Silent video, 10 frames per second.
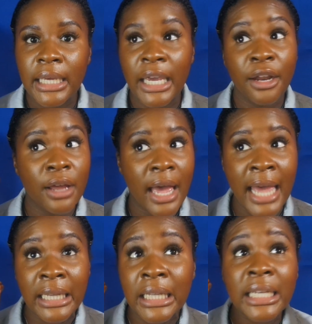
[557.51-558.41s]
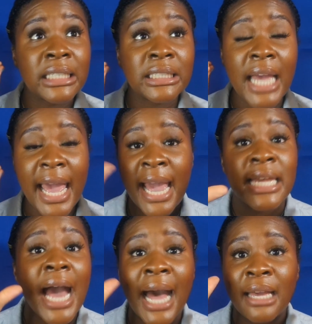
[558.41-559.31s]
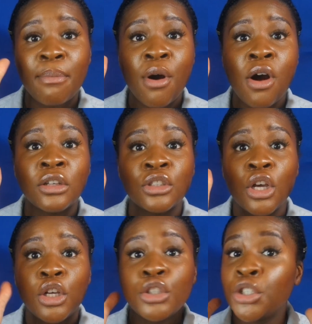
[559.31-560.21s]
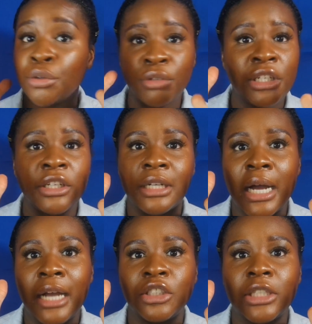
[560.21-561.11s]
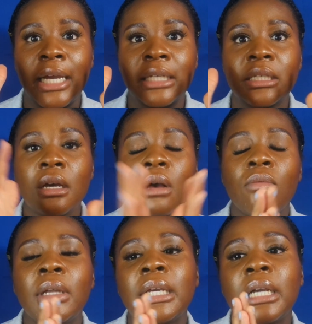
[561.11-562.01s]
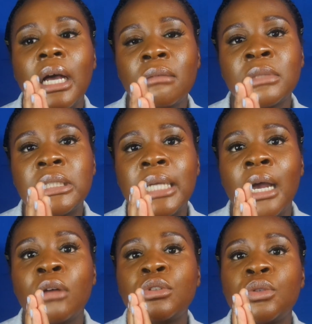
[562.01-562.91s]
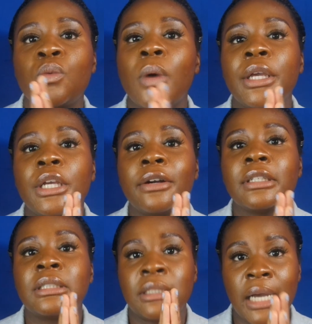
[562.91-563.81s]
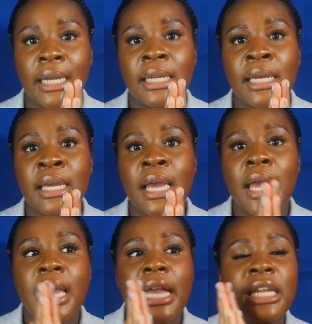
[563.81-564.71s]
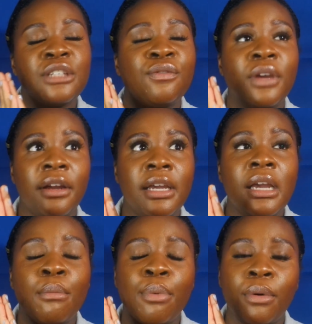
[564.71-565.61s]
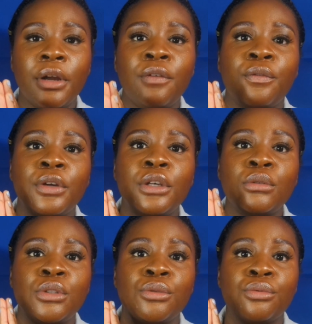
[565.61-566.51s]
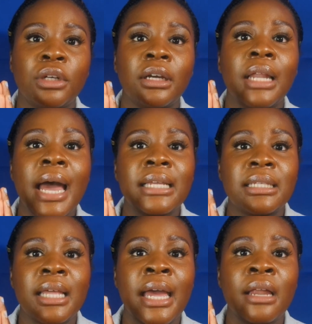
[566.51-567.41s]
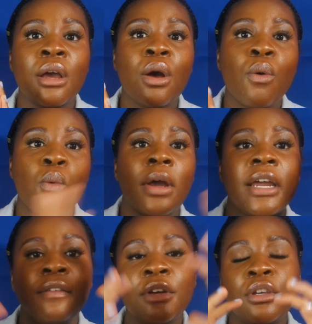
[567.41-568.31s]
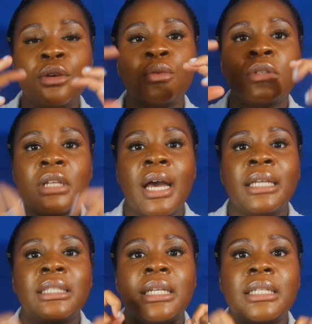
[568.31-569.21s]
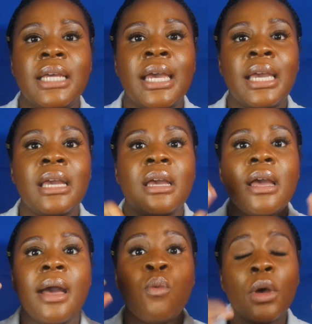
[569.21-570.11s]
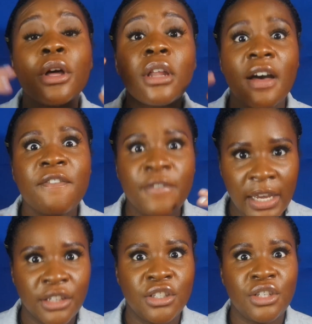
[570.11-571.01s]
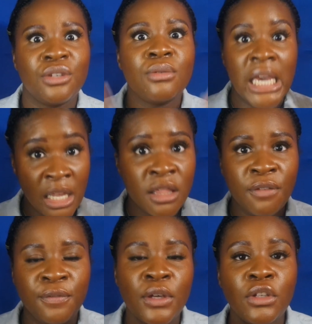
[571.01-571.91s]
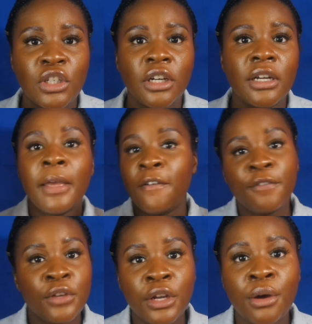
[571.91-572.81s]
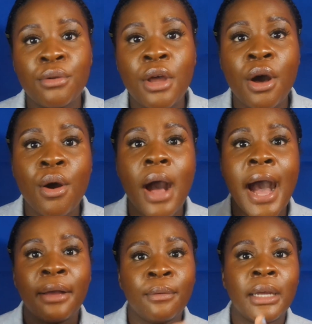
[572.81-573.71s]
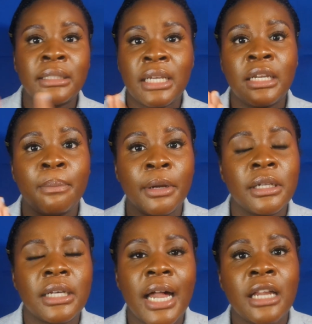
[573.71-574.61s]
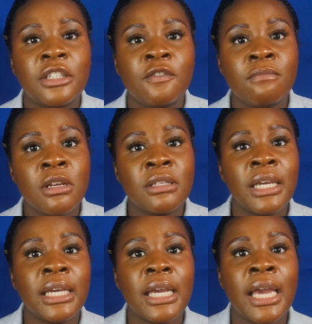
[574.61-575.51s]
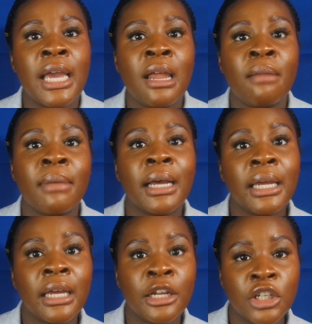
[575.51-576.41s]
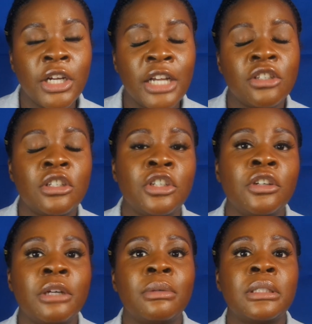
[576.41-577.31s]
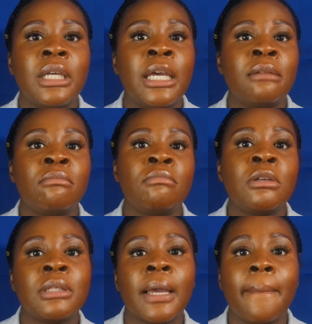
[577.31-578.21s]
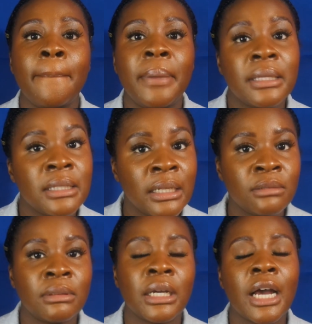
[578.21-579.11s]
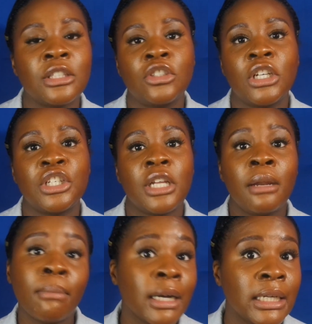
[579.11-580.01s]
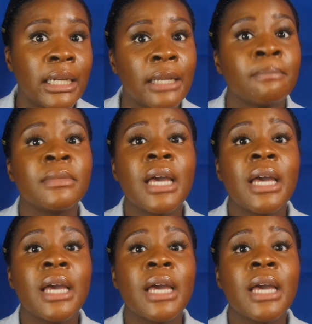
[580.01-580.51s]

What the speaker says: Get at least 8 eyeballs to read your contract. When it comes down to what you're signing, it is very important for you to realize that whatever you sign today will affect you in the future. If you don't know, I attended Berklee College of Music, and my undergraduate degree was in music business with a concentration in marketing.